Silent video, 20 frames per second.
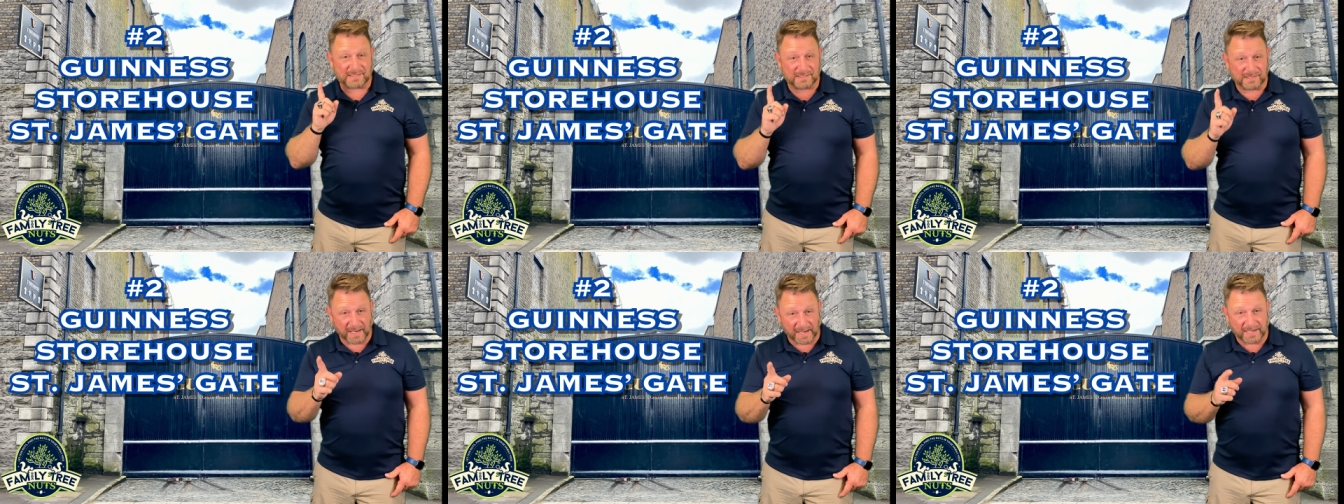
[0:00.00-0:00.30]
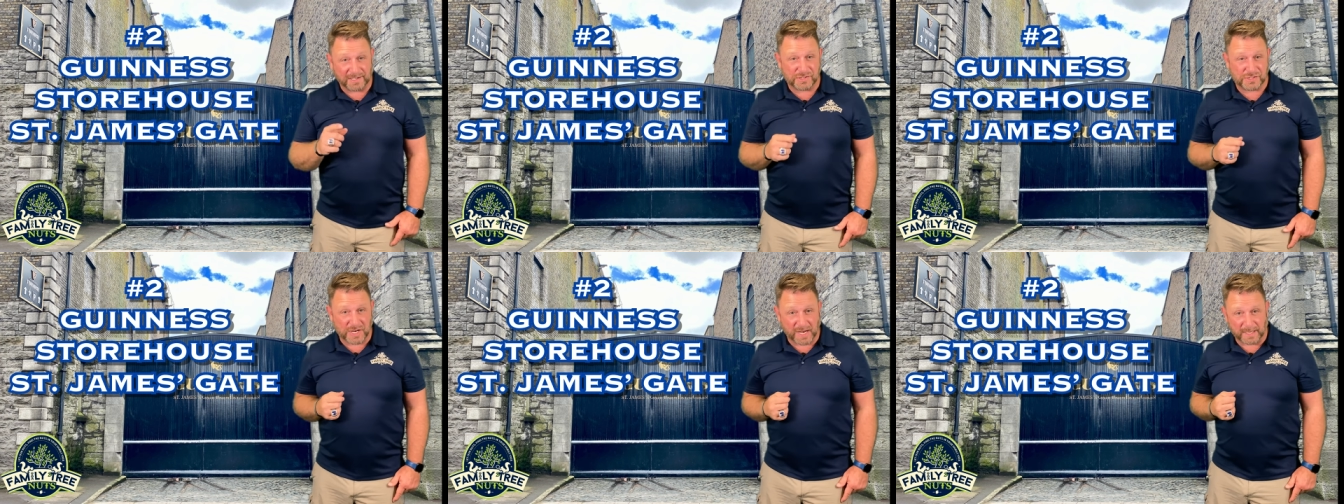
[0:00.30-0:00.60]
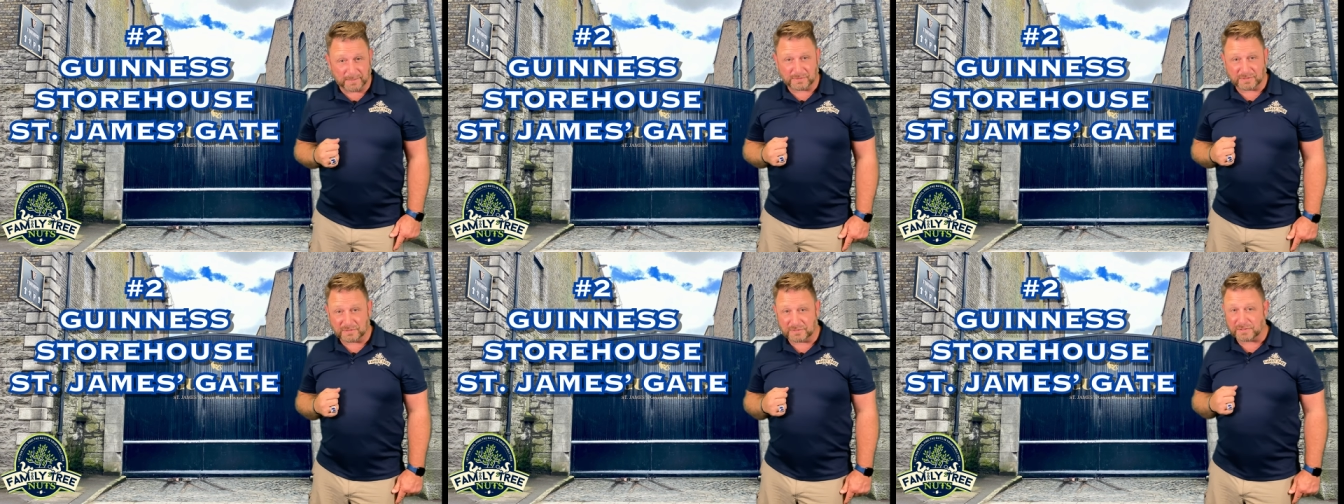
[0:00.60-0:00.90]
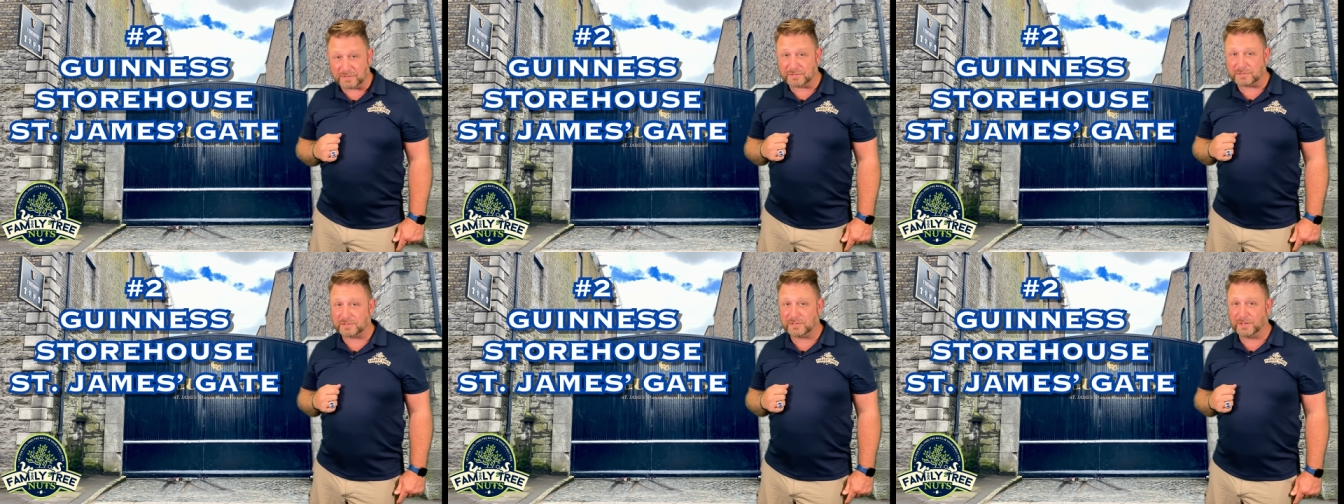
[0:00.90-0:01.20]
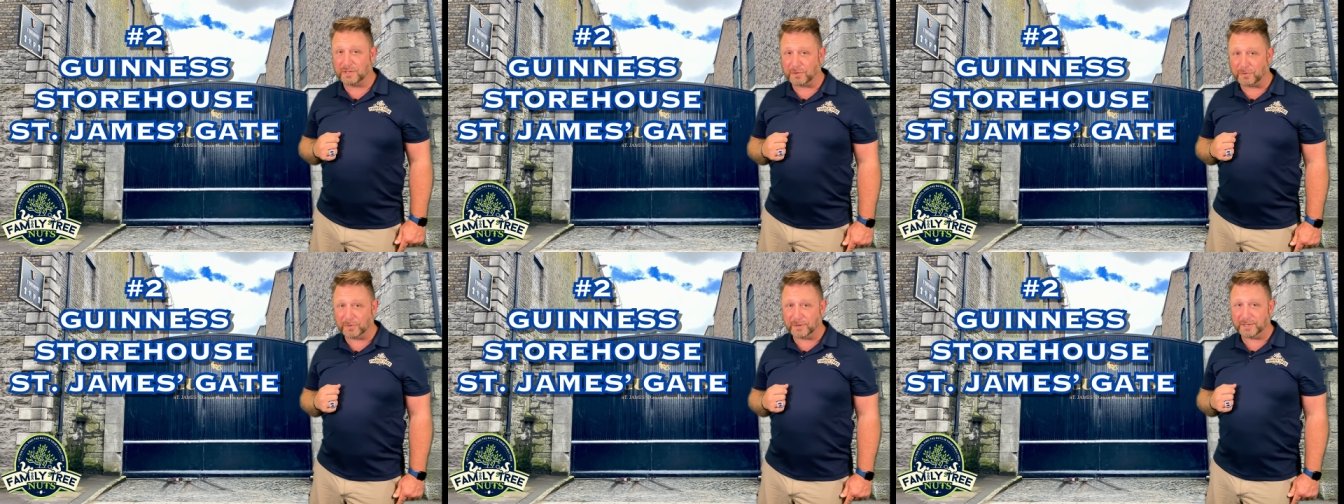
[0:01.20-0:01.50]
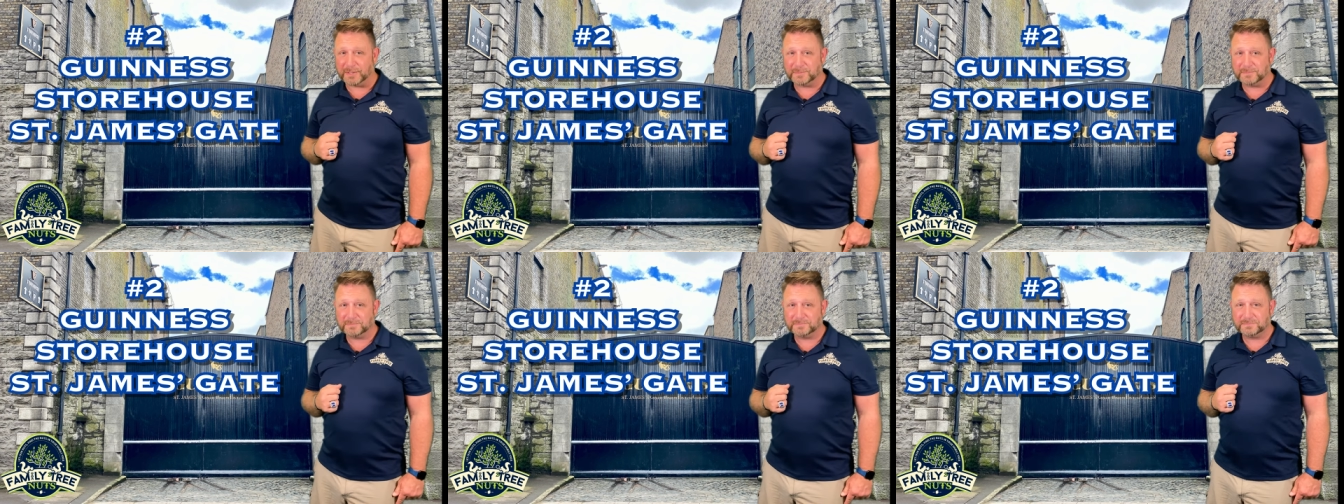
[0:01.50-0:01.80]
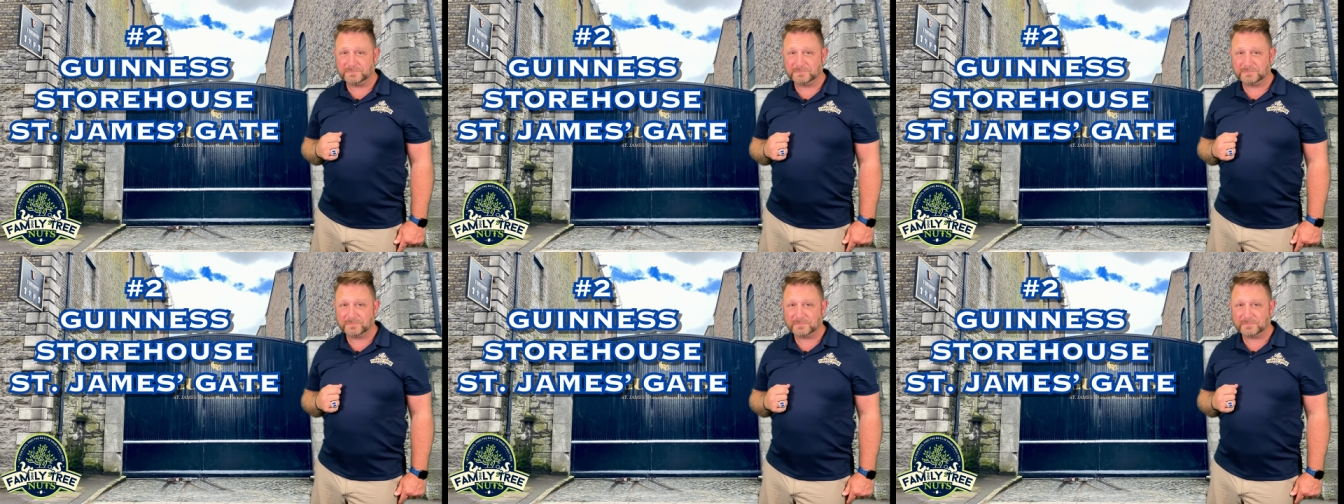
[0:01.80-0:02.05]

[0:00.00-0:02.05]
at St. James's Distillery.